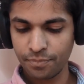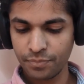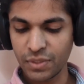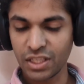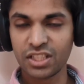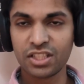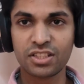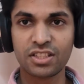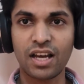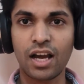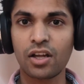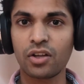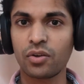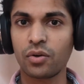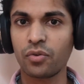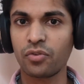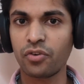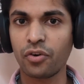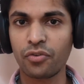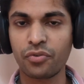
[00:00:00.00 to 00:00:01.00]
the desire
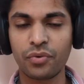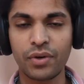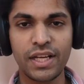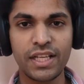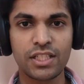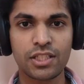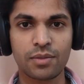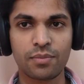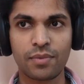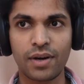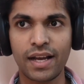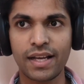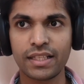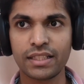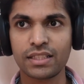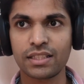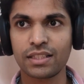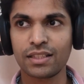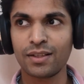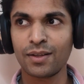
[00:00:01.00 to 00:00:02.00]
for freedom,
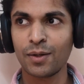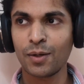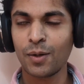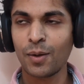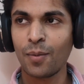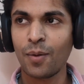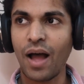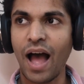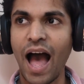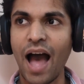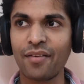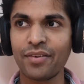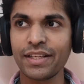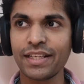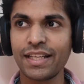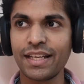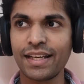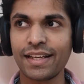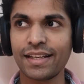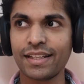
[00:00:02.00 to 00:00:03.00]
right?
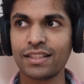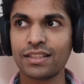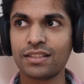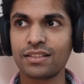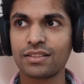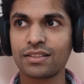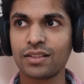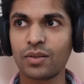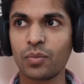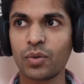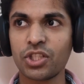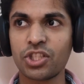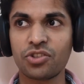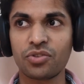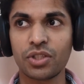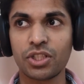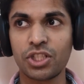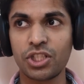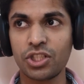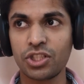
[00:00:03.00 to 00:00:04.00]
Having kids, which
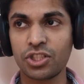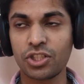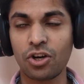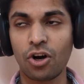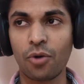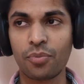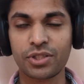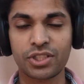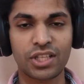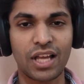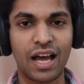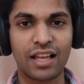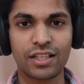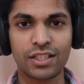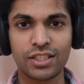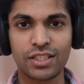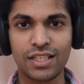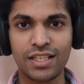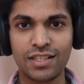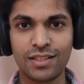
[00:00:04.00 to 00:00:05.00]
reduce your
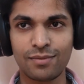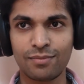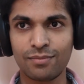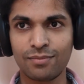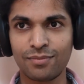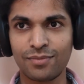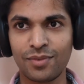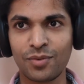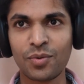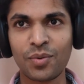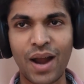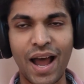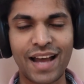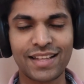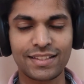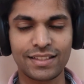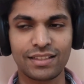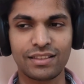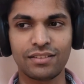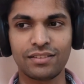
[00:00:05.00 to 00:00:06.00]
optionality
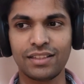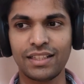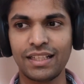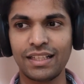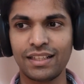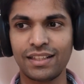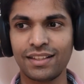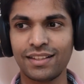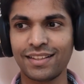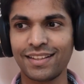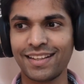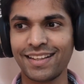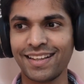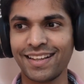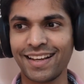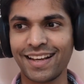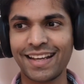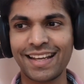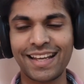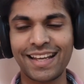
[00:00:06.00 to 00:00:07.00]
radically, it